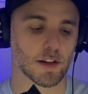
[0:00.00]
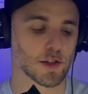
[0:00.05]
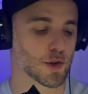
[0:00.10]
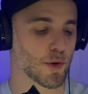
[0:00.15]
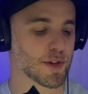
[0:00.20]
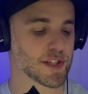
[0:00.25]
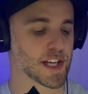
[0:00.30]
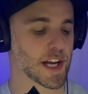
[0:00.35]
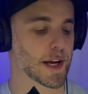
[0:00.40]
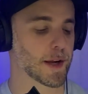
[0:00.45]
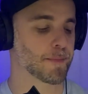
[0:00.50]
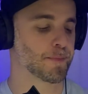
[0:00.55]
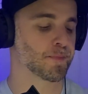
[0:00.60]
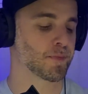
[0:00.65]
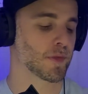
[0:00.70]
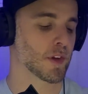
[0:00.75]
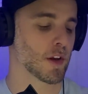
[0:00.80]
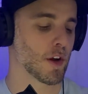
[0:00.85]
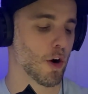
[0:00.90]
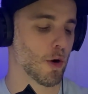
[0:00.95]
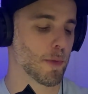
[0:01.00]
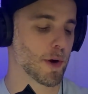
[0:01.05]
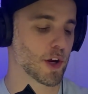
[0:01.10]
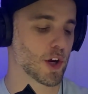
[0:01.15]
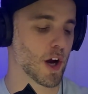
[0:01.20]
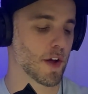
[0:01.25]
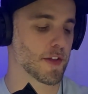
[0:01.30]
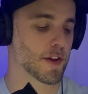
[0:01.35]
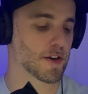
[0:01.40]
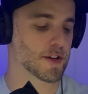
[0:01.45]
So it's like, oh my
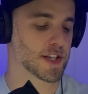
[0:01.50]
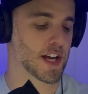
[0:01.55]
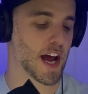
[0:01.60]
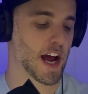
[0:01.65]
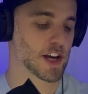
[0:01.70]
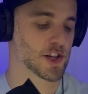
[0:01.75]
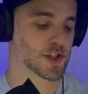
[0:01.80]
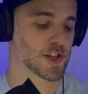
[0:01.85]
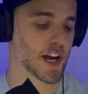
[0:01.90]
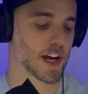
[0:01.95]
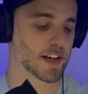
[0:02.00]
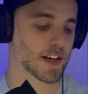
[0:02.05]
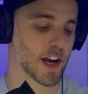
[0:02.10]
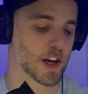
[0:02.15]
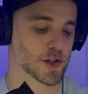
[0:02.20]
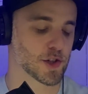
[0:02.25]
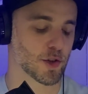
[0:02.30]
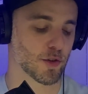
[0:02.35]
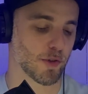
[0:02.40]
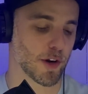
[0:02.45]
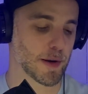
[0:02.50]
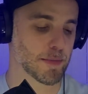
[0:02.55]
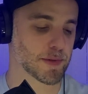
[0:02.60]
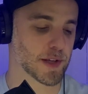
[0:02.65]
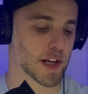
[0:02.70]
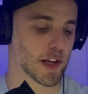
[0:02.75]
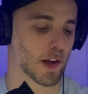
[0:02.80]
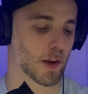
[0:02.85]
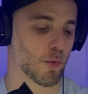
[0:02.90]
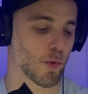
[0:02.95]
God, there's hashtag National Rape
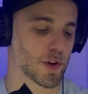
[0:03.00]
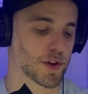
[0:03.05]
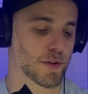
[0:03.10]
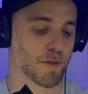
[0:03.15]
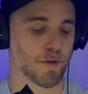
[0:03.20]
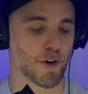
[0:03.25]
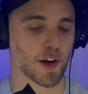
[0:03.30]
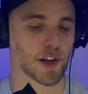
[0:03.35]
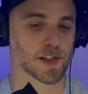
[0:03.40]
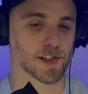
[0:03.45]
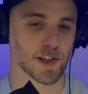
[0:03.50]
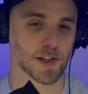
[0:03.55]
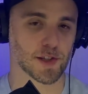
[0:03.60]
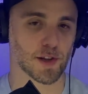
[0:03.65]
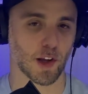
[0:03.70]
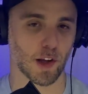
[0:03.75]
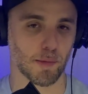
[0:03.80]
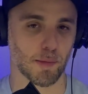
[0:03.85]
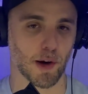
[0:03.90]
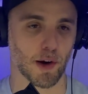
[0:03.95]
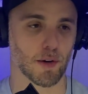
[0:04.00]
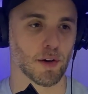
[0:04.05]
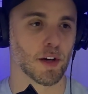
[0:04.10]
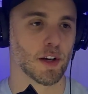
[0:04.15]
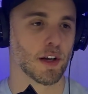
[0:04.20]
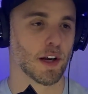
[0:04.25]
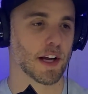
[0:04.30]
Day. Like, what the fuck is this all about?